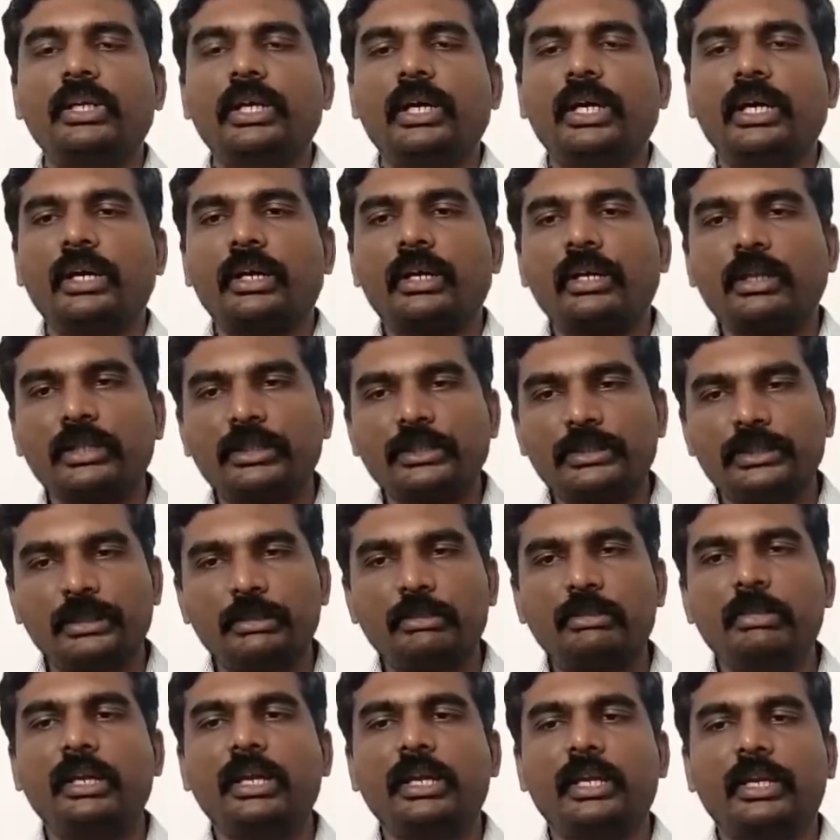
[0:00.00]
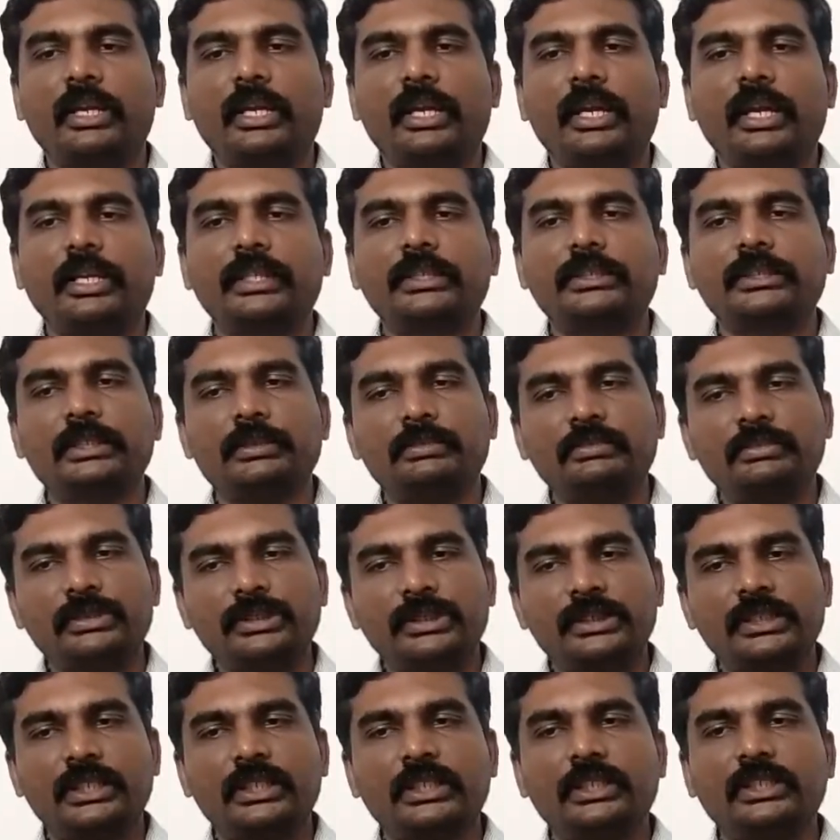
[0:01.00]
are similar except
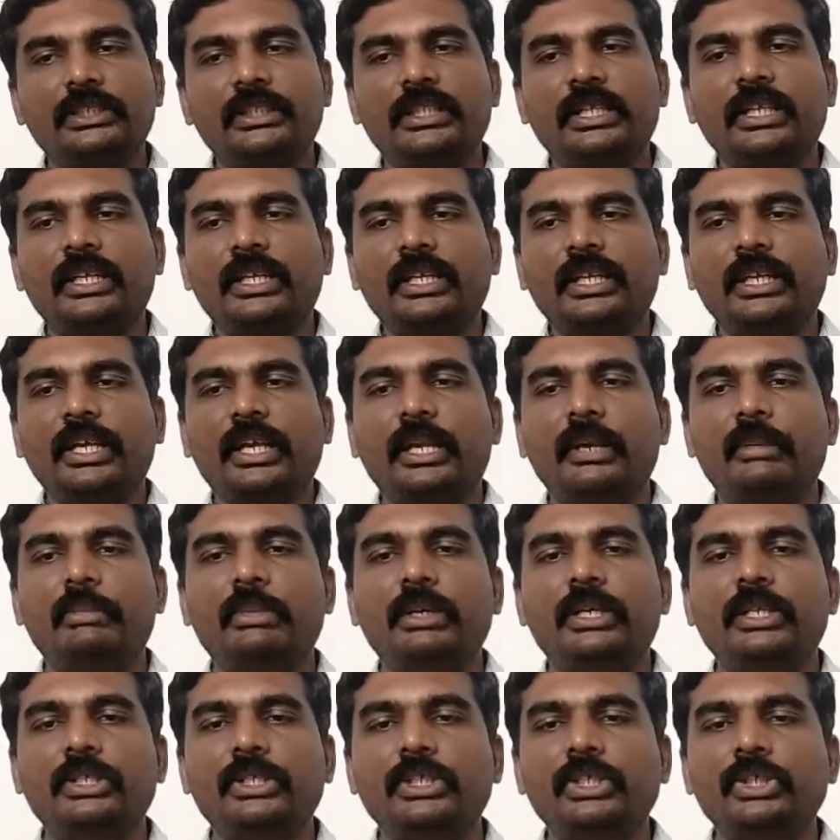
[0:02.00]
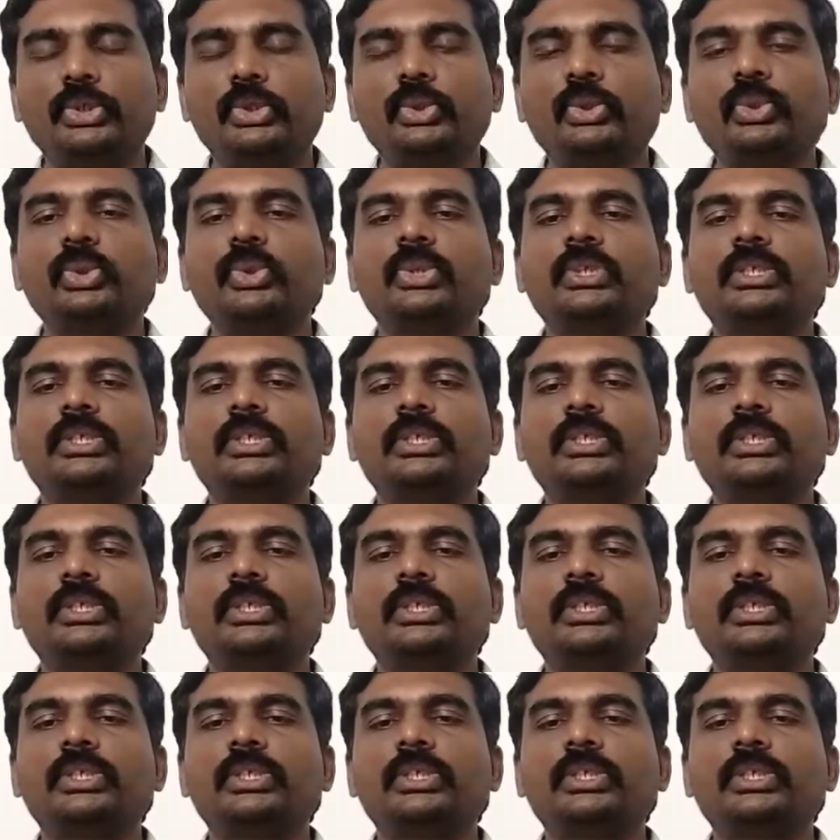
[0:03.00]
in their ability to